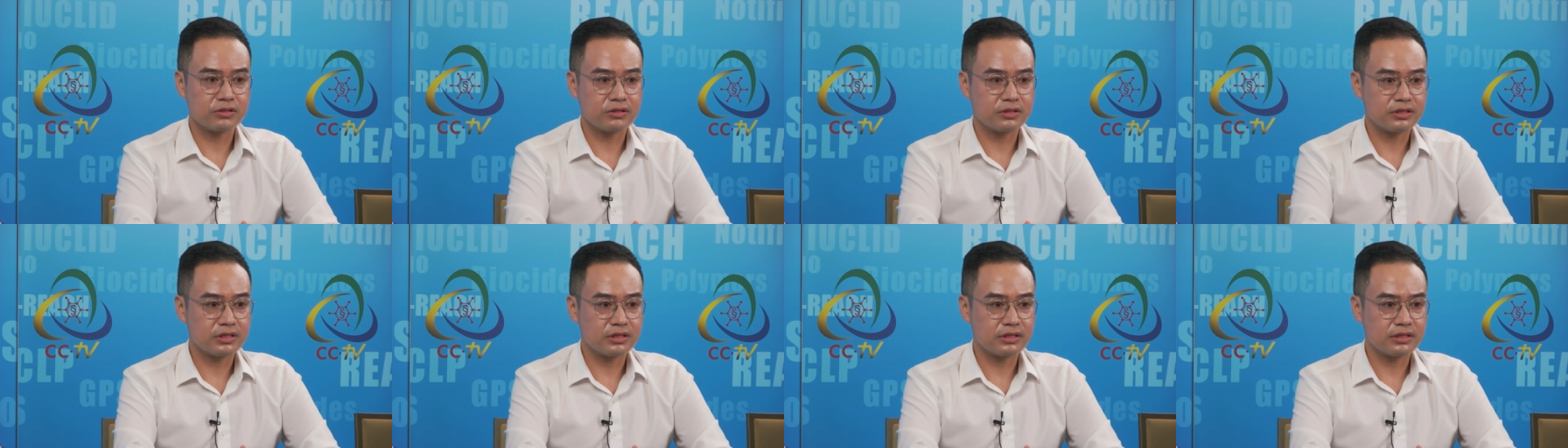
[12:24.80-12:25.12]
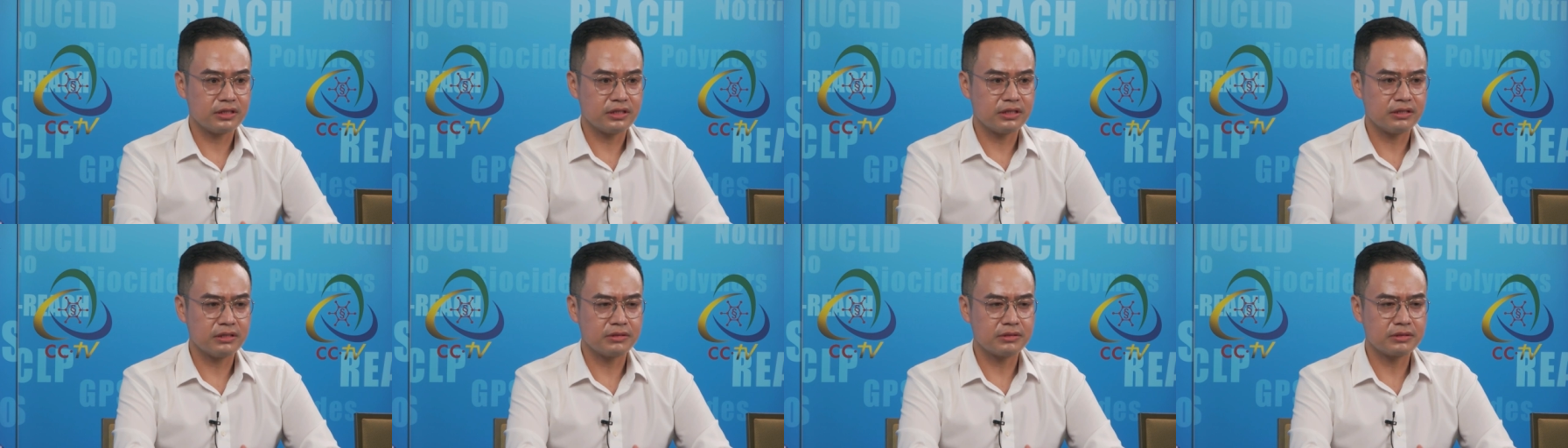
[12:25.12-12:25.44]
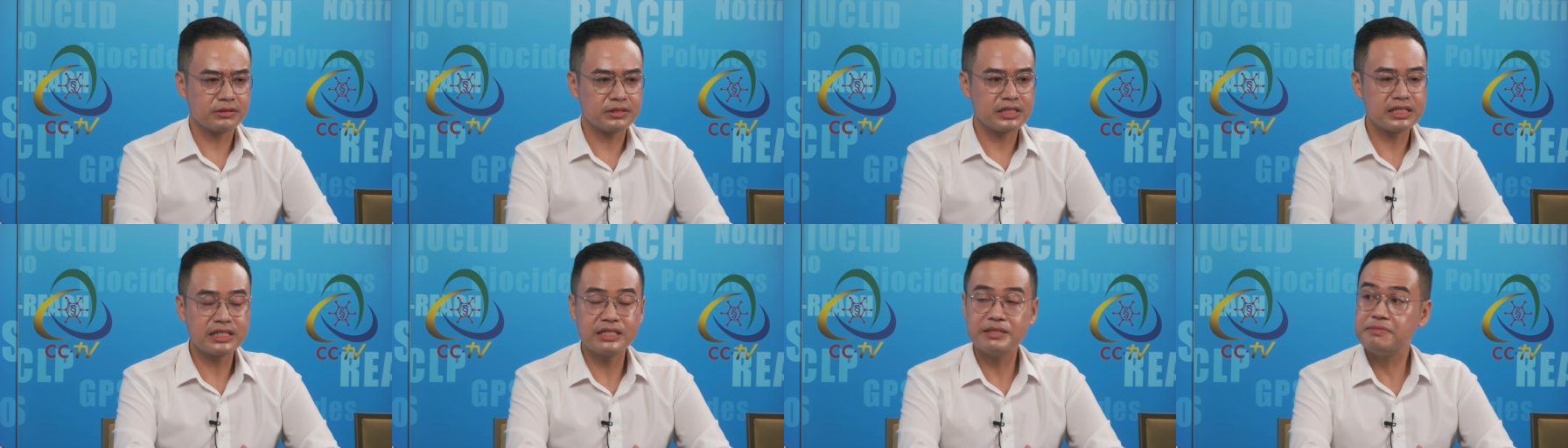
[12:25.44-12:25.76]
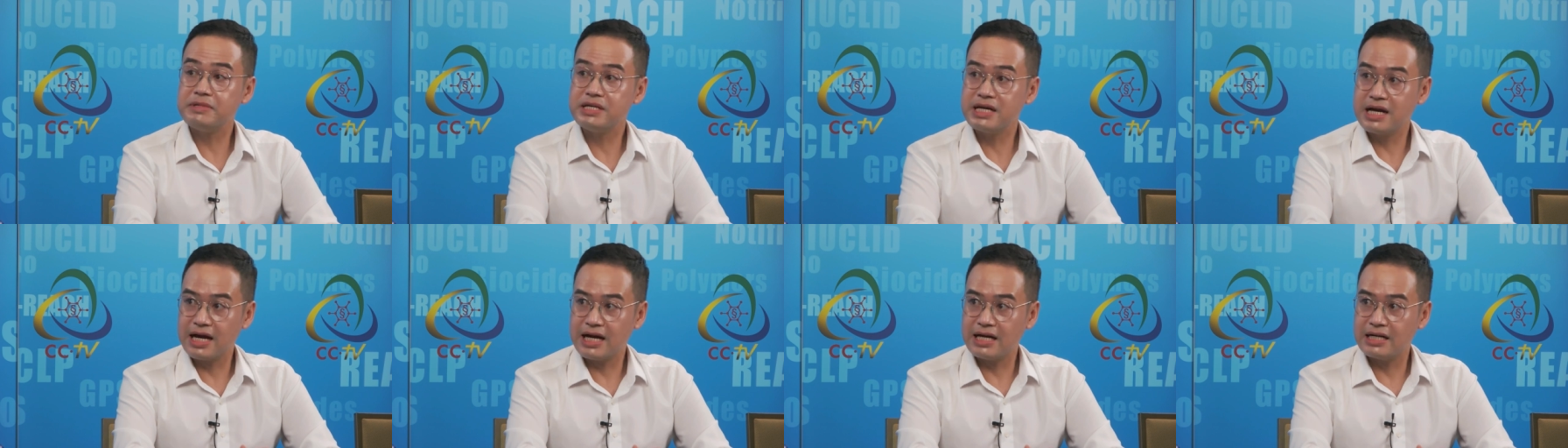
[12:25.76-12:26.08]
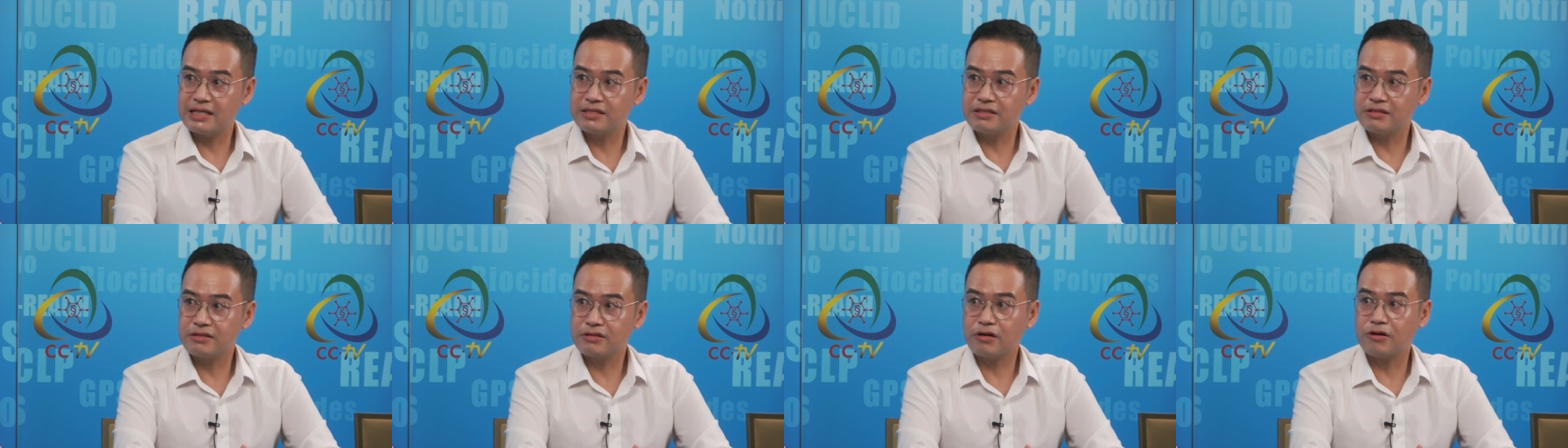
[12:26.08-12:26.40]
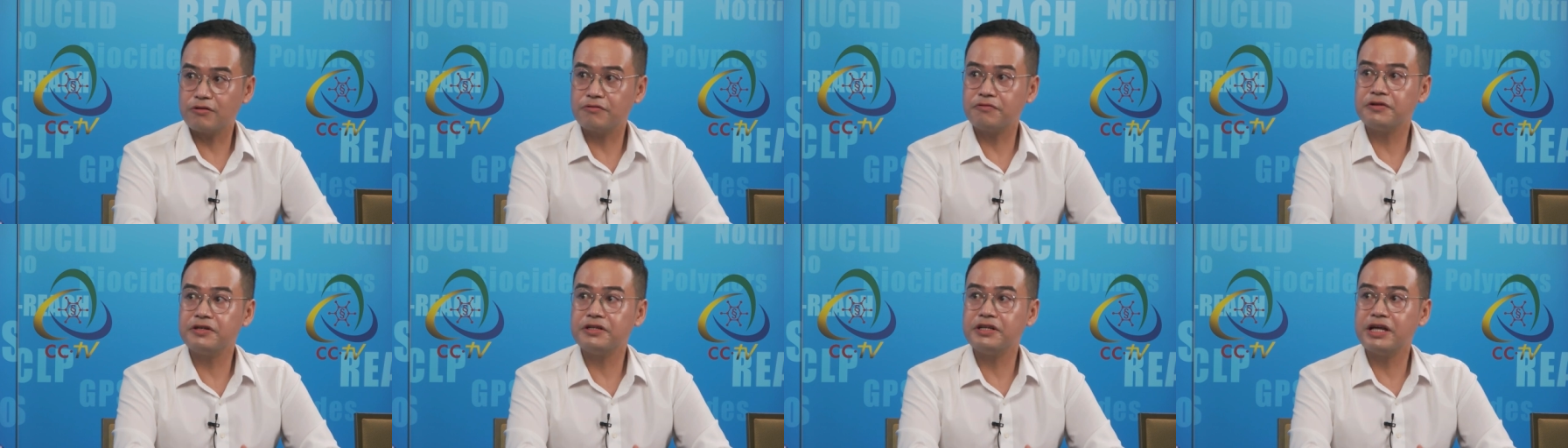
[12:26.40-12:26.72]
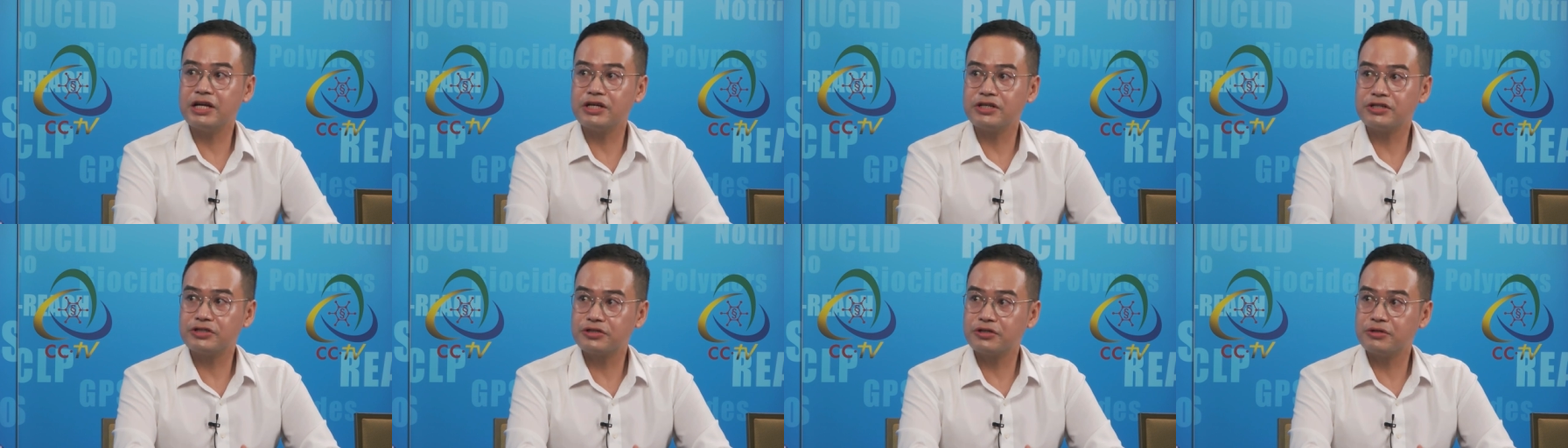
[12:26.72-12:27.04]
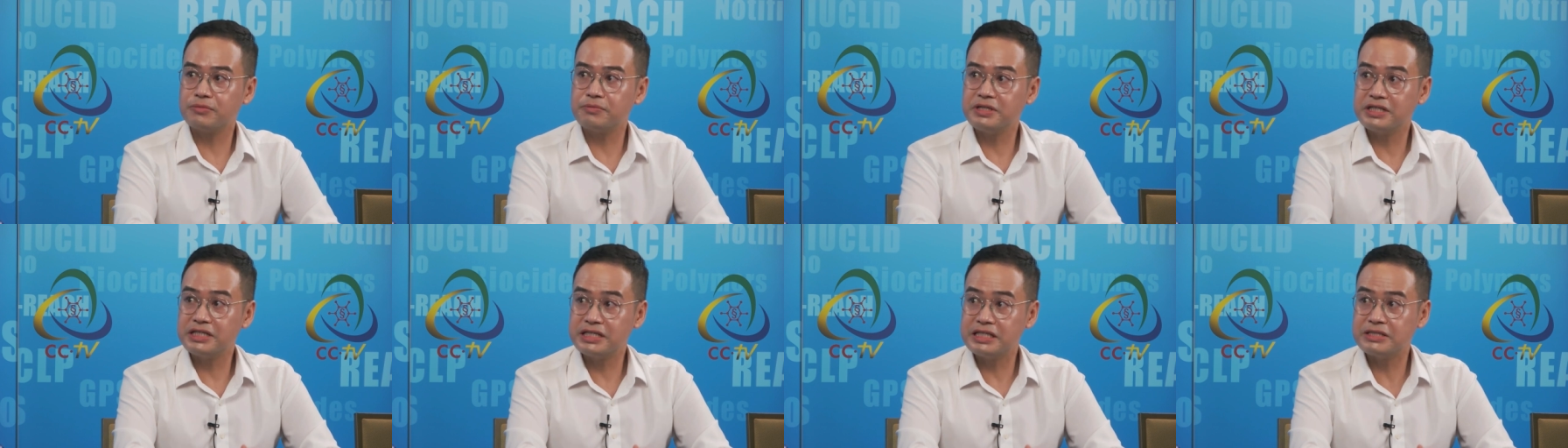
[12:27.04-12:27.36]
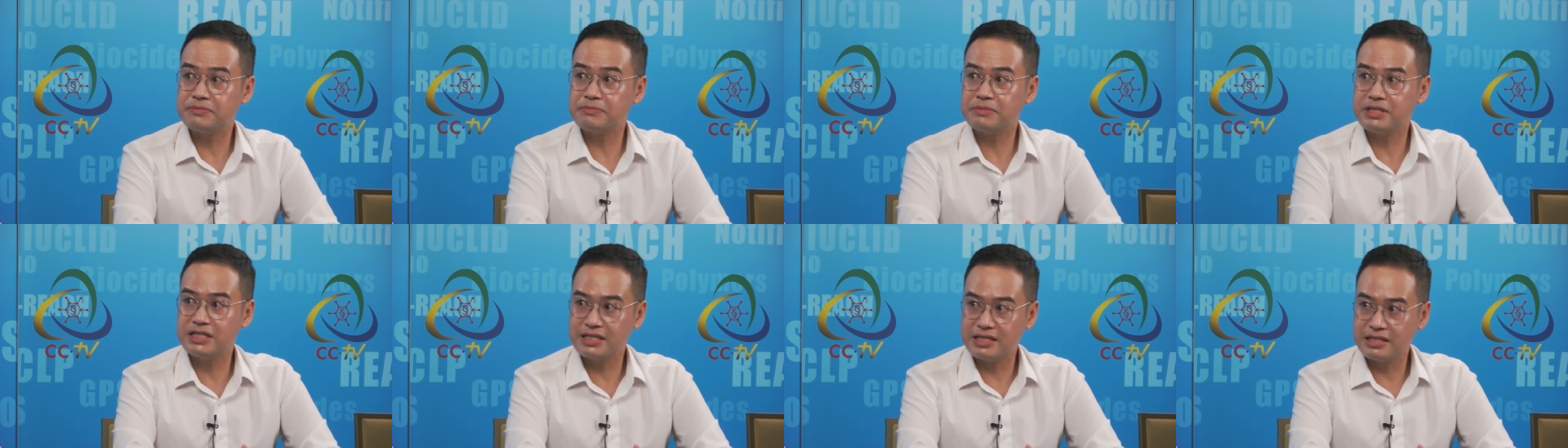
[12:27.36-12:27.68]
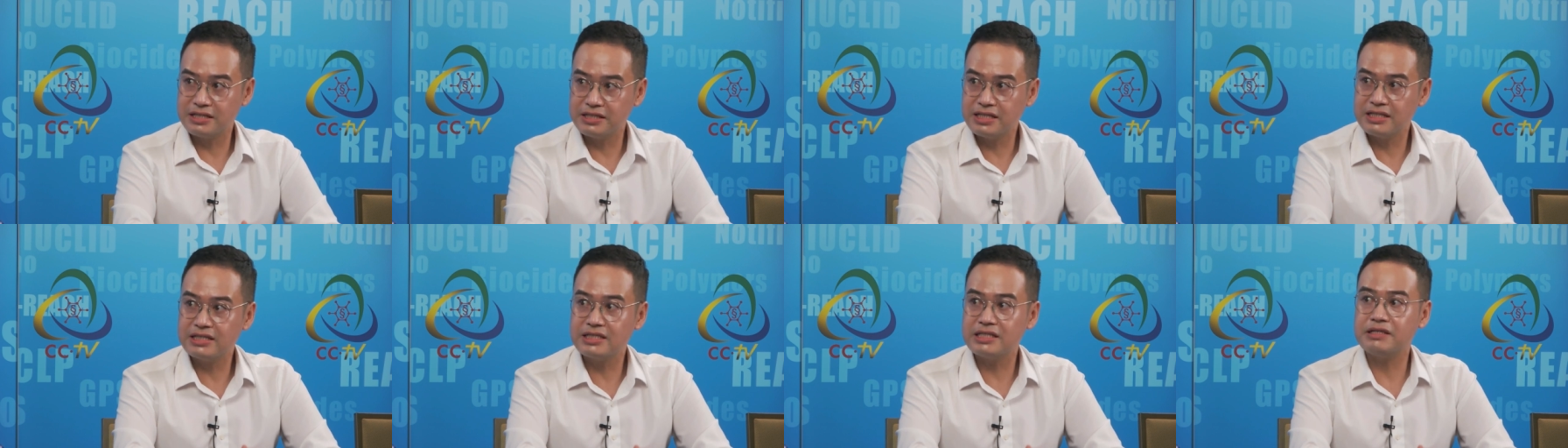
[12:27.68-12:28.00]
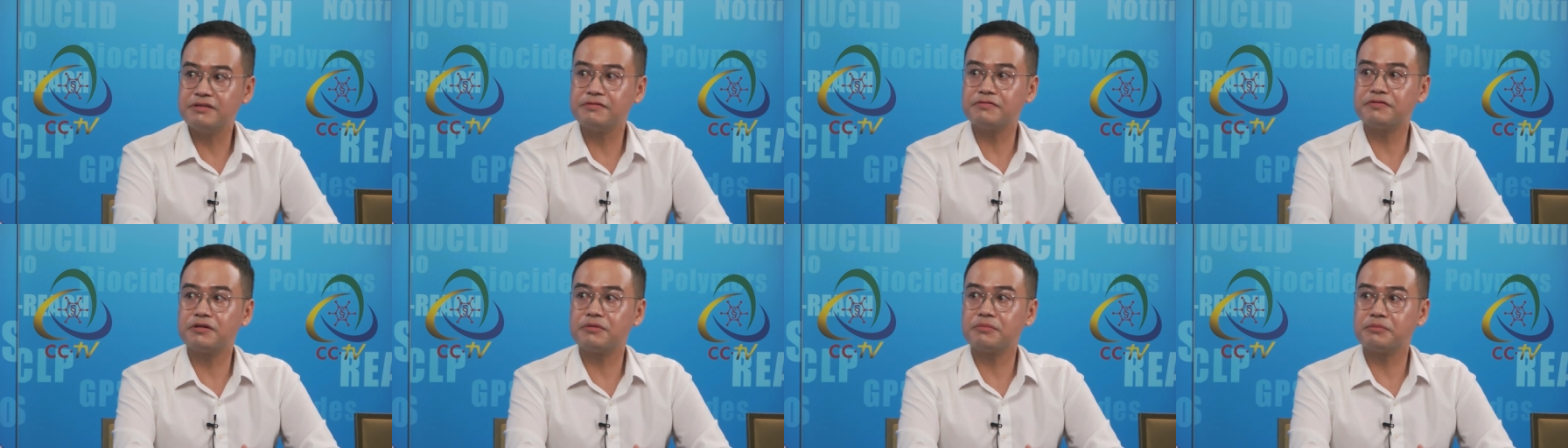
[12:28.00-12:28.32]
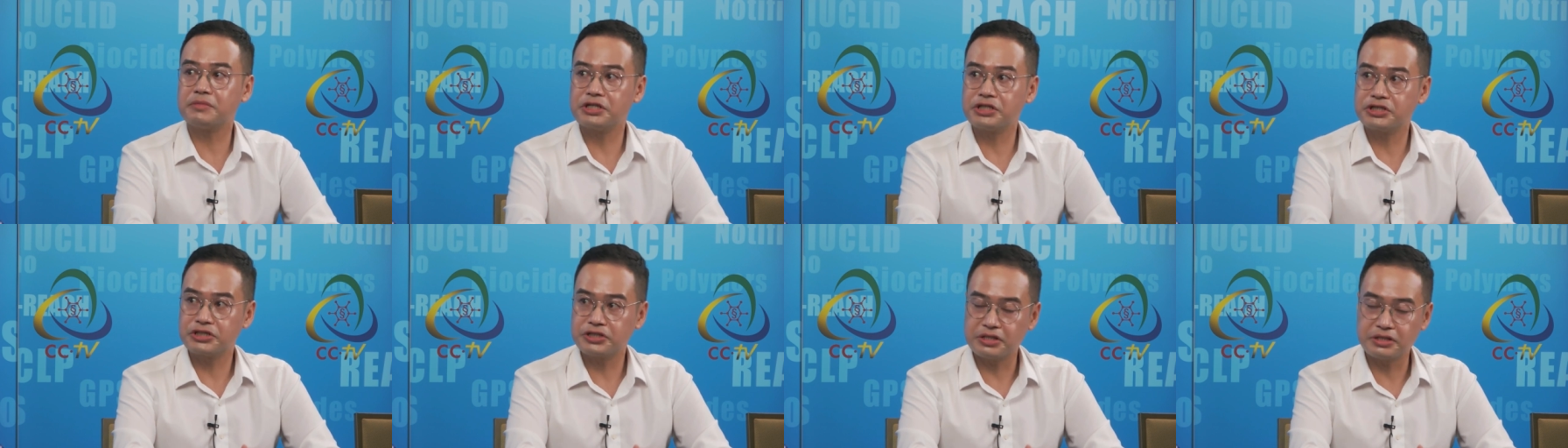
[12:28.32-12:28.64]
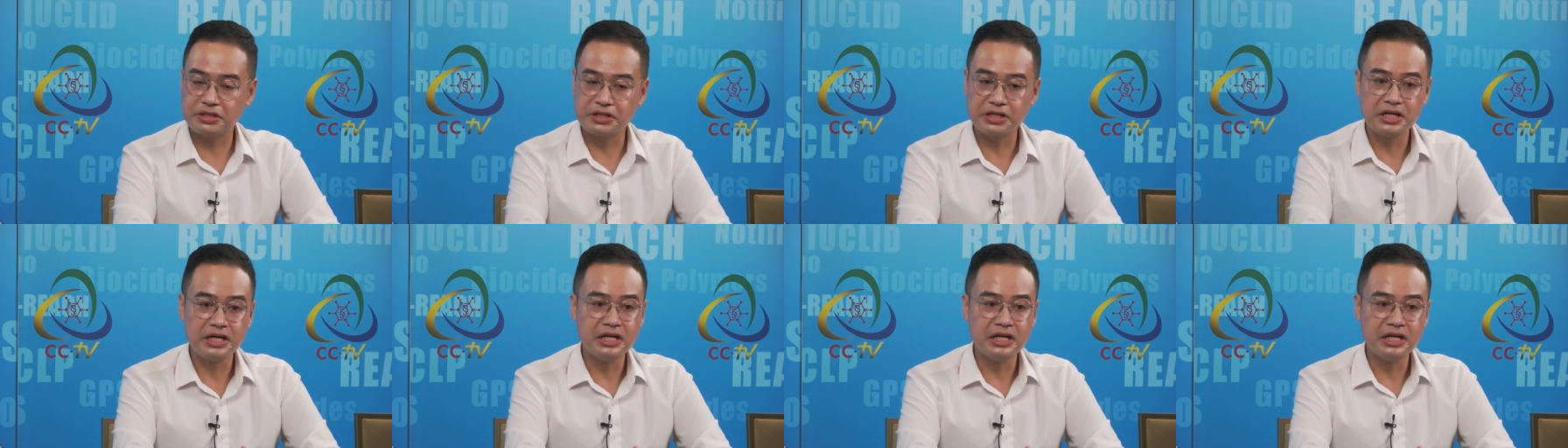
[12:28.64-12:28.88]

uh, C B I, the confidential business information,